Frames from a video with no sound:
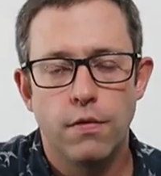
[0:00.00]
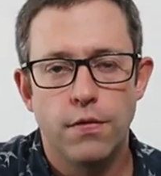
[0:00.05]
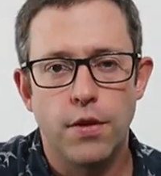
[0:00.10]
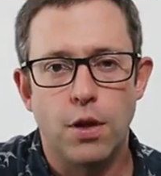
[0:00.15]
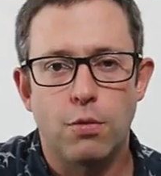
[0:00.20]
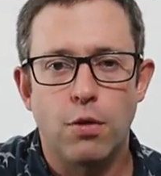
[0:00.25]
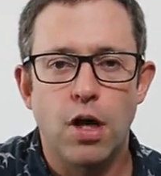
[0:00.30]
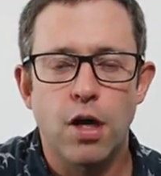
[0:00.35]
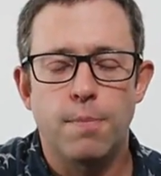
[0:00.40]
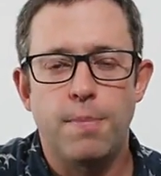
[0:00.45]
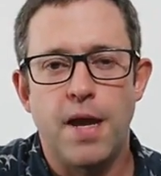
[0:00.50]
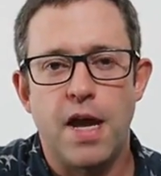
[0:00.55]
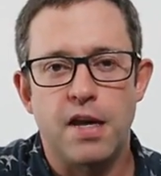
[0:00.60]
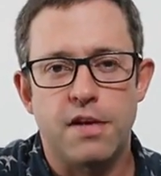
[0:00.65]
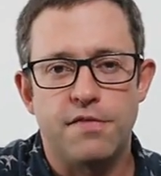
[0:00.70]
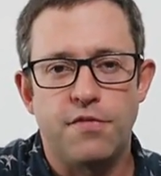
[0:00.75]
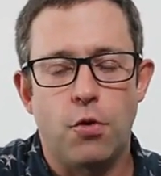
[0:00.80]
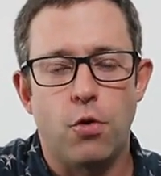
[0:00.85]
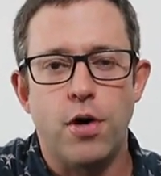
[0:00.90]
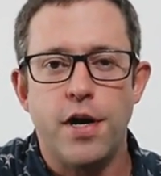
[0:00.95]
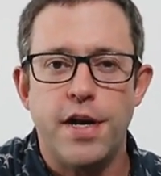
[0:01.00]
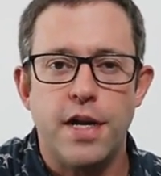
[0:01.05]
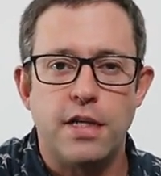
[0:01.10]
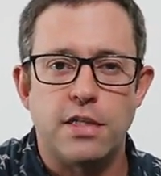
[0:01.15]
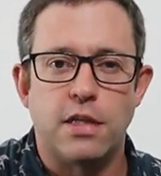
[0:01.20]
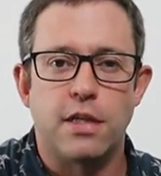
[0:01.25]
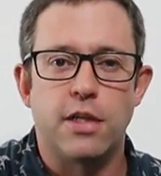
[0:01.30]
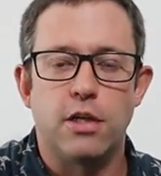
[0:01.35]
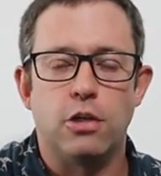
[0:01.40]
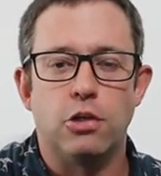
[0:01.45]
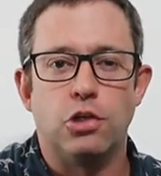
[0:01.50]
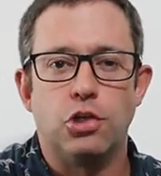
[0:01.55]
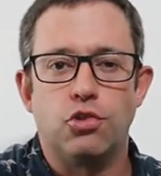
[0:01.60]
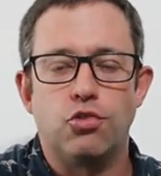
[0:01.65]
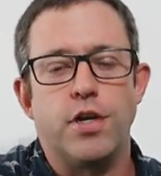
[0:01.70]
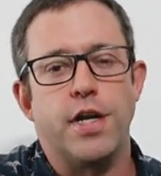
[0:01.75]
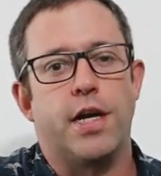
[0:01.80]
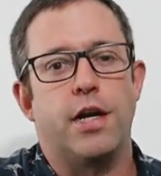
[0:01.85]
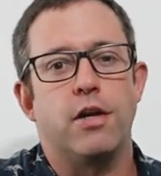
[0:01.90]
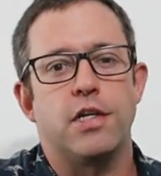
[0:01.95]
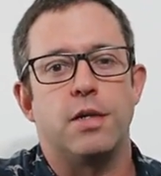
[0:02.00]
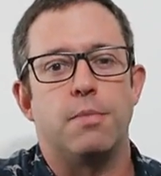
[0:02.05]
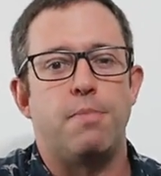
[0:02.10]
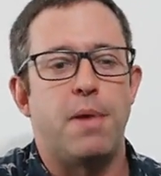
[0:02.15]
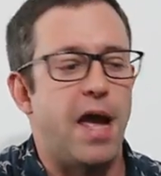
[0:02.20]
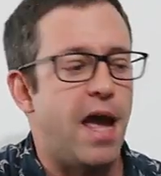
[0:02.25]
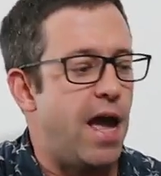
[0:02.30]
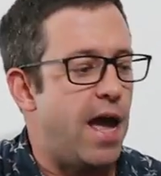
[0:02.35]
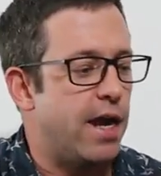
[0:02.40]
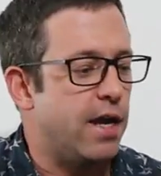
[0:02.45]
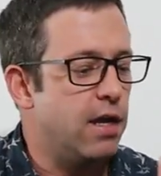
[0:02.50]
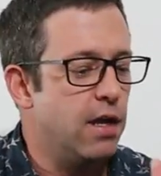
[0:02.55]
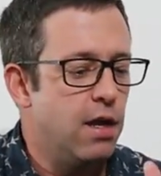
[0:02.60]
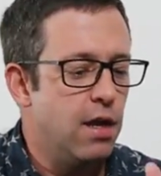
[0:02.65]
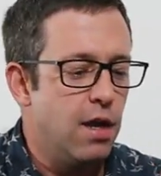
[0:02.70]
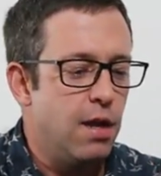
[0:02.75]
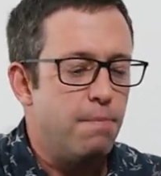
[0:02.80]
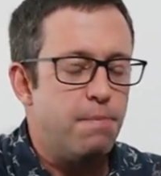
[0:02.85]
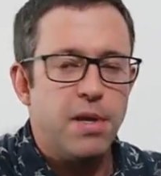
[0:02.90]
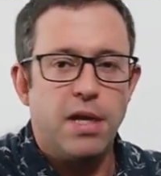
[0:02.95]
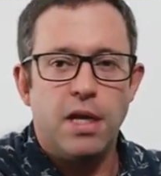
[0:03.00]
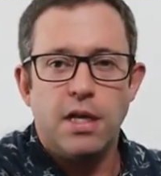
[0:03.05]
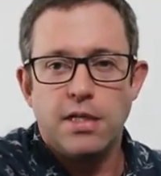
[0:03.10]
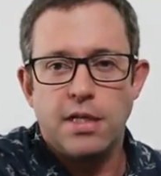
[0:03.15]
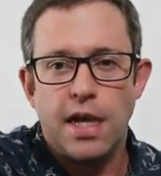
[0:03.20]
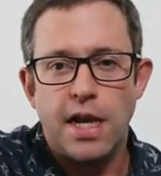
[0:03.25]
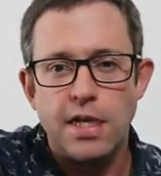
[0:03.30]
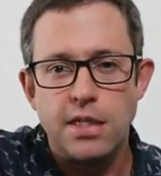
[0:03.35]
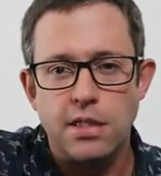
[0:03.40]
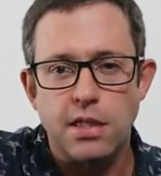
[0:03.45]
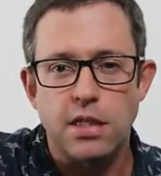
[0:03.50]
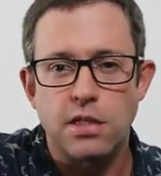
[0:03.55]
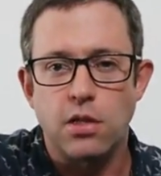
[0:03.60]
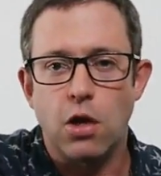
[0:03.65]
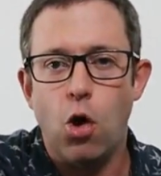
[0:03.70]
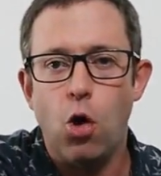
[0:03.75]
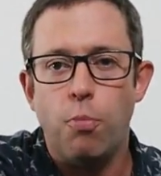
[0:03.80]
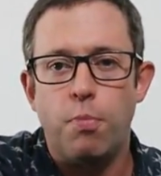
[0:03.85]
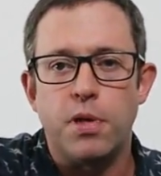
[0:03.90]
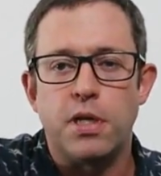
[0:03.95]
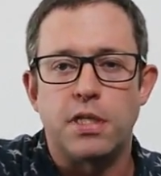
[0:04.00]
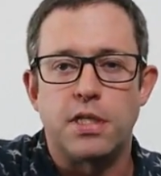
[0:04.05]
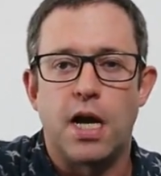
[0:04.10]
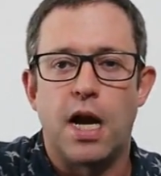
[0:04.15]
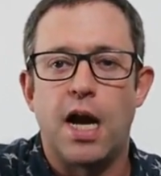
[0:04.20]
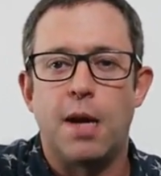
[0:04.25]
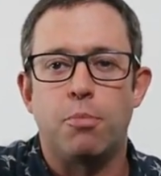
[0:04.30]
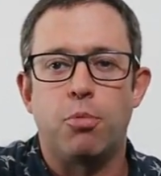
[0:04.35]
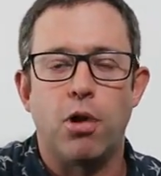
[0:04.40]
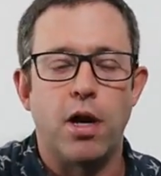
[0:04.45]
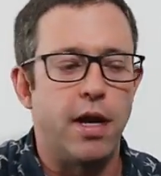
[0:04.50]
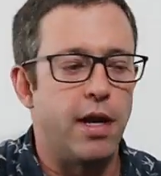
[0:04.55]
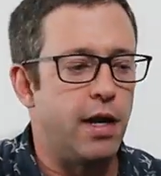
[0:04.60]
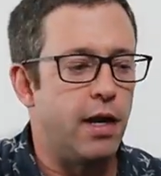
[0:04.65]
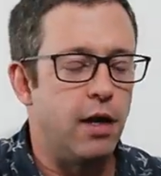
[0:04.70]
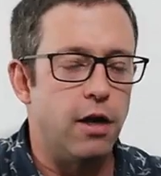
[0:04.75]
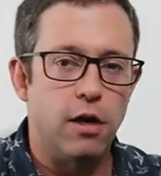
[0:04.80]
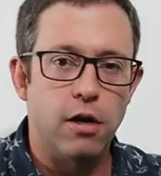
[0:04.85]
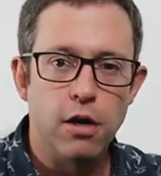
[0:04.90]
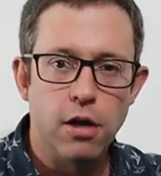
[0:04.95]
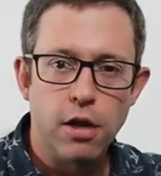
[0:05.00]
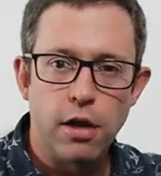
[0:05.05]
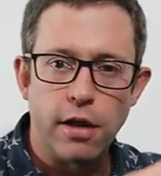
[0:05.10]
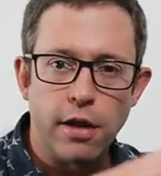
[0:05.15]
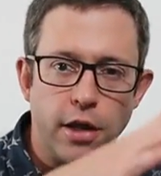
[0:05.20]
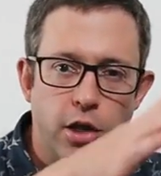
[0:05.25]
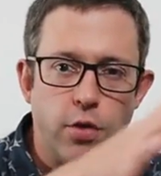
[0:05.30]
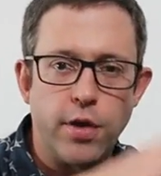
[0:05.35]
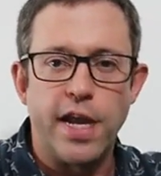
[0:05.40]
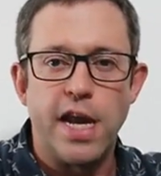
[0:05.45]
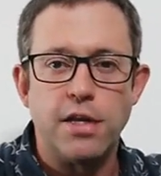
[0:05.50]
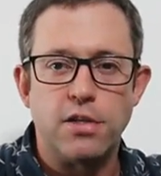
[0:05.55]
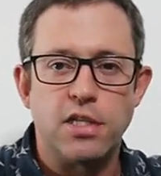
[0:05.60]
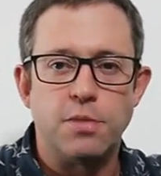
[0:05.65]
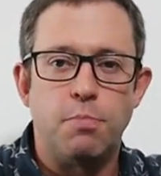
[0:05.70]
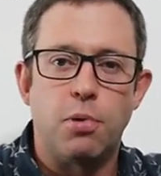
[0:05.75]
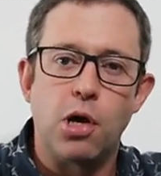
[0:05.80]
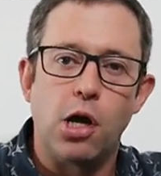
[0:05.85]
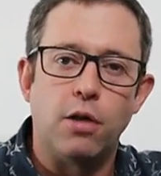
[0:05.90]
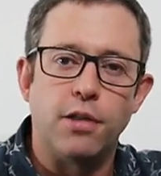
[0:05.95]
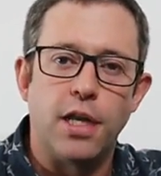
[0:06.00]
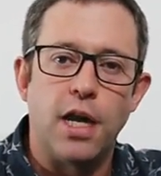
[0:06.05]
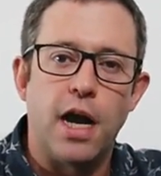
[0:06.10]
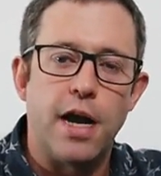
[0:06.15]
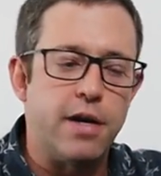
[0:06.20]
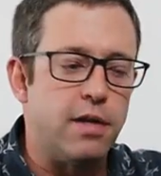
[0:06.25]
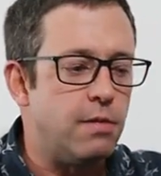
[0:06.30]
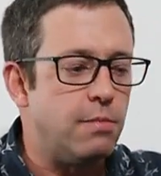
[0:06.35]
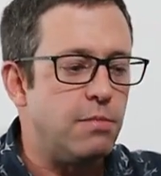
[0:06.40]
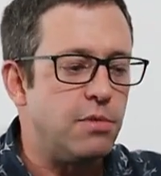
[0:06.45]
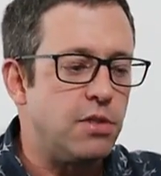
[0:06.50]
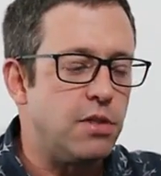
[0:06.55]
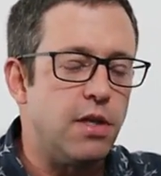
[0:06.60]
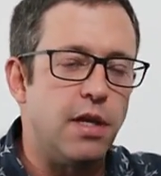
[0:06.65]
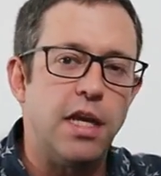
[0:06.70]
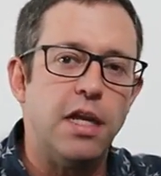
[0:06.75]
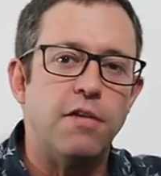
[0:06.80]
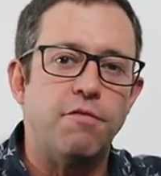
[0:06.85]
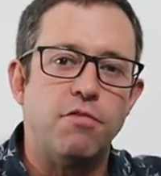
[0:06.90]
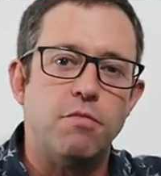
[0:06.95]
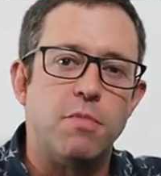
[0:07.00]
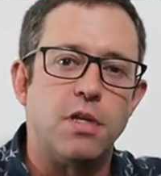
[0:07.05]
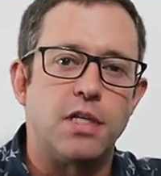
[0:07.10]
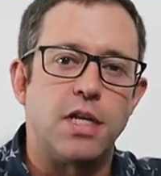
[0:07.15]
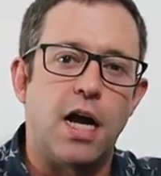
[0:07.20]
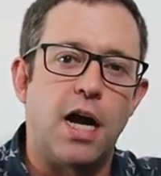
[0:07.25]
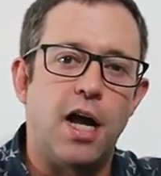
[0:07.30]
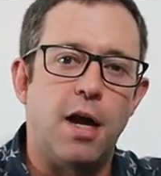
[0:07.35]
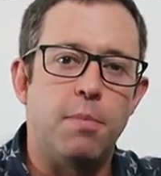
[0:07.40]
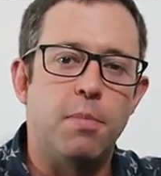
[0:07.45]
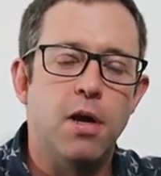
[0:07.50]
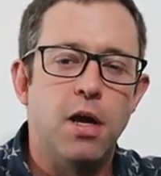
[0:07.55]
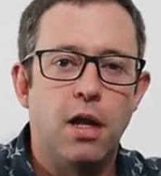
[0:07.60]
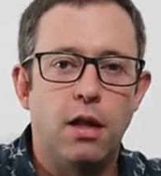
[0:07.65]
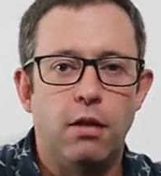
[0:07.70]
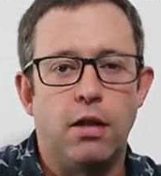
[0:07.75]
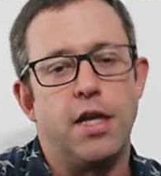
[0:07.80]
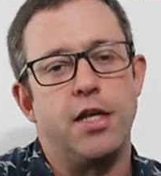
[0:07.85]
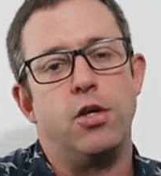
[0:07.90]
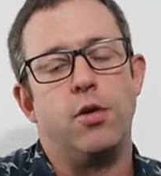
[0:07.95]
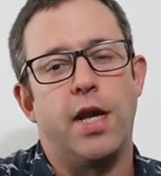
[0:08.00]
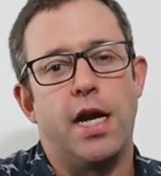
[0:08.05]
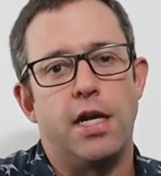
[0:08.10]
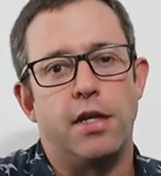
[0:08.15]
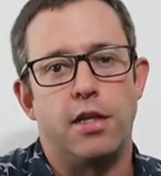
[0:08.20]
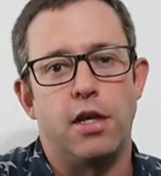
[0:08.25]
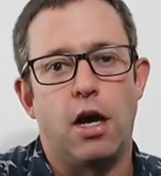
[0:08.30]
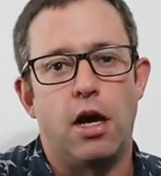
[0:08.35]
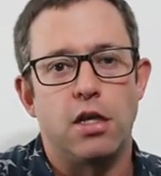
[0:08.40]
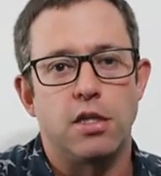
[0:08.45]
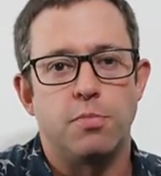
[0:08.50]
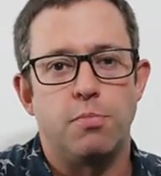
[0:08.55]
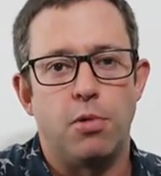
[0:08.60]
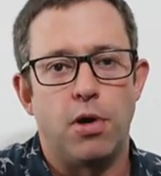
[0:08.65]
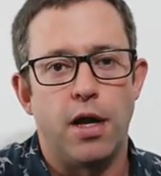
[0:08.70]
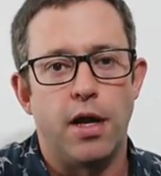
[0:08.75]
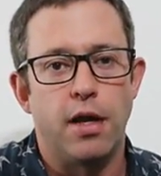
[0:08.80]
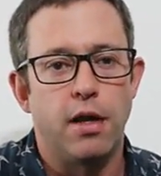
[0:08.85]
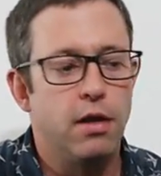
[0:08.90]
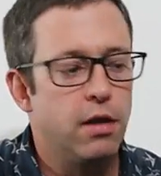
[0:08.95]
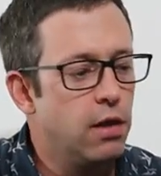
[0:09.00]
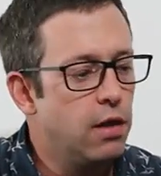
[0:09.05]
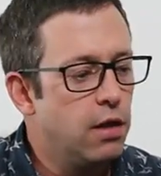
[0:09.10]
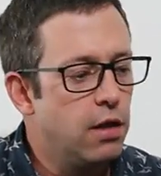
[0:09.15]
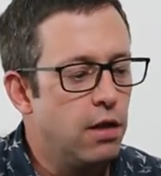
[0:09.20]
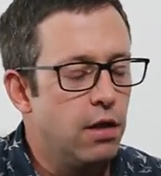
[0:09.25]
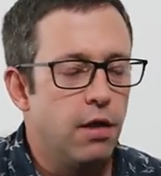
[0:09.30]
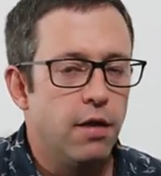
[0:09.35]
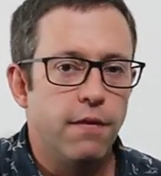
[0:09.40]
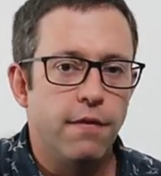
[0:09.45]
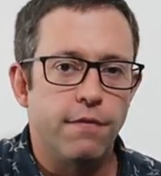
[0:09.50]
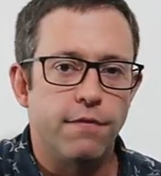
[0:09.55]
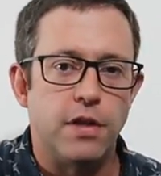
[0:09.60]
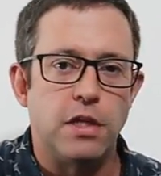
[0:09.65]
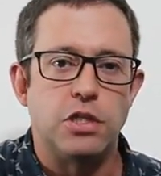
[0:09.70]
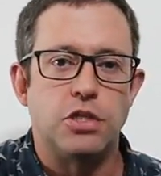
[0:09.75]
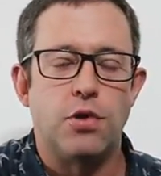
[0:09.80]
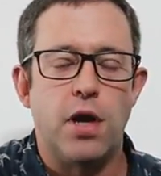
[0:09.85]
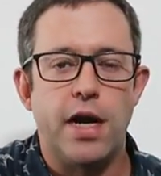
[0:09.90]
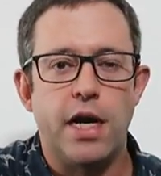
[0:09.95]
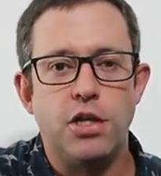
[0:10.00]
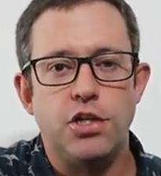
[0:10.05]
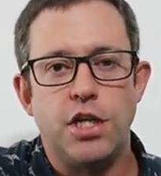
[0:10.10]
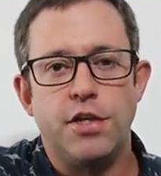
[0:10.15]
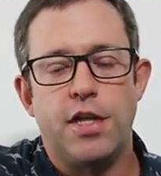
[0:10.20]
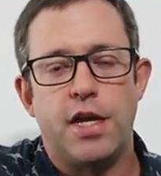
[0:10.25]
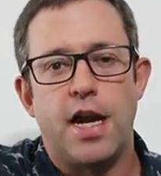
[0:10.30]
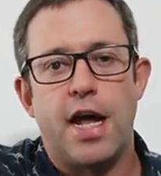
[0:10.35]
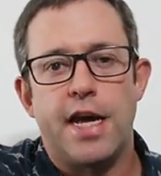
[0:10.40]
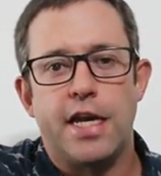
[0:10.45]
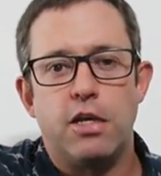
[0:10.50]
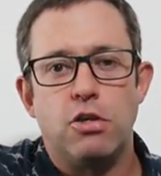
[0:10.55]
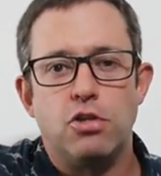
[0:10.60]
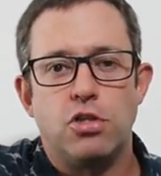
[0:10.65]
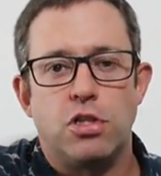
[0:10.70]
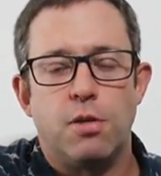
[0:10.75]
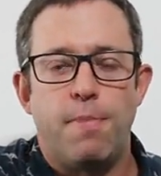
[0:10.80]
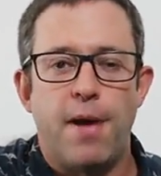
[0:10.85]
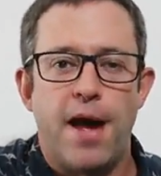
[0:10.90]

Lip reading: The Ruckpack 40 is a little trickier to pack because it has this open top right here. You can't just put all the items in from the top like you can on the Osprey. The strategy that I use to